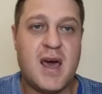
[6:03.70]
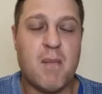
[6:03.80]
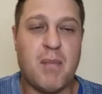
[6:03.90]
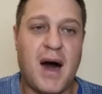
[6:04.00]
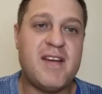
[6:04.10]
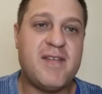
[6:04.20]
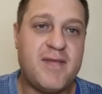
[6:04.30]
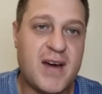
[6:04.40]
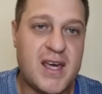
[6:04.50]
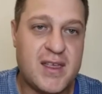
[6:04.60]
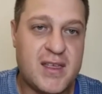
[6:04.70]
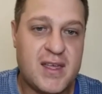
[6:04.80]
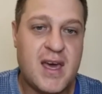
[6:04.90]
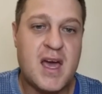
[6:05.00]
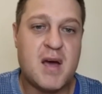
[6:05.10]
by faith,
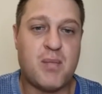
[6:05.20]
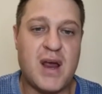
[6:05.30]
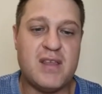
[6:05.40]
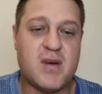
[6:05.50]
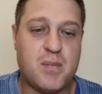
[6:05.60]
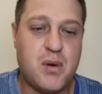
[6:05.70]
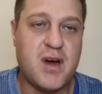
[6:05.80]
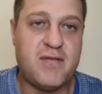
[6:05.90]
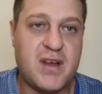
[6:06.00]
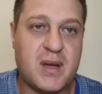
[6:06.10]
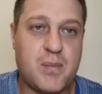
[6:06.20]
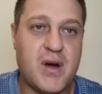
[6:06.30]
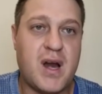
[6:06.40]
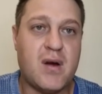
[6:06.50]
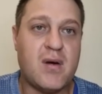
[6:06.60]
praying the perfect
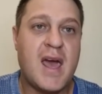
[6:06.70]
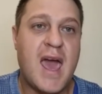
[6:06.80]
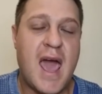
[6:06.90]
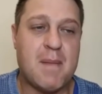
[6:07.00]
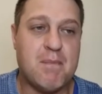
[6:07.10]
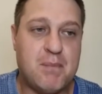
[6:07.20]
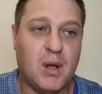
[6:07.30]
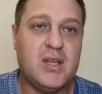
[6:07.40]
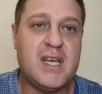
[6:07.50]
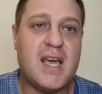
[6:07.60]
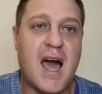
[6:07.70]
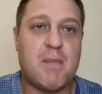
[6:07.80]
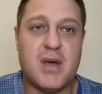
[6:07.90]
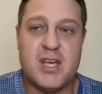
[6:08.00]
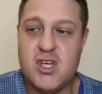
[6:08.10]
prayer and building
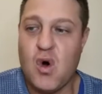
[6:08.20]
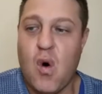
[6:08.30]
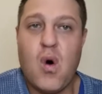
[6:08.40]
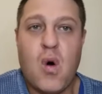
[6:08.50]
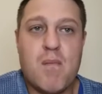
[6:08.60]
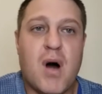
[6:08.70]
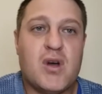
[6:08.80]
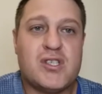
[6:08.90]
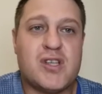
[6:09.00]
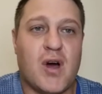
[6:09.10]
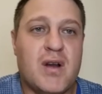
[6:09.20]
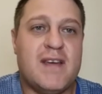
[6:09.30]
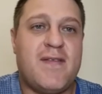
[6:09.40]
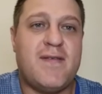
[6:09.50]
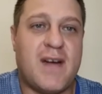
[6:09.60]
up your most holy
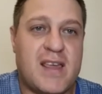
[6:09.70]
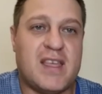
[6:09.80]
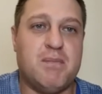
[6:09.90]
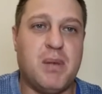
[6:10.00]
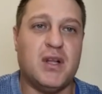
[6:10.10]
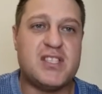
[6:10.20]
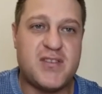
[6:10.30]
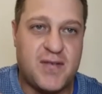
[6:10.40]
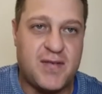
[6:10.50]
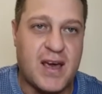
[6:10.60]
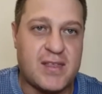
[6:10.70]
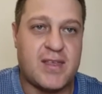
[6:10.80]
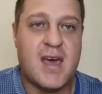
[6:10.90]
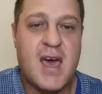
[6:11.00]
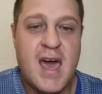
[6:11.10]
faith. It builds
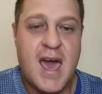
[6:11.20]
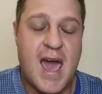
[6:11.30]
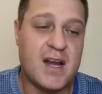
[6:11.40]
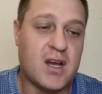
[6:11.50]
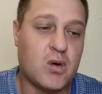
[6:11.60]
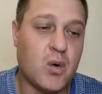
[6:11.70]
faith. It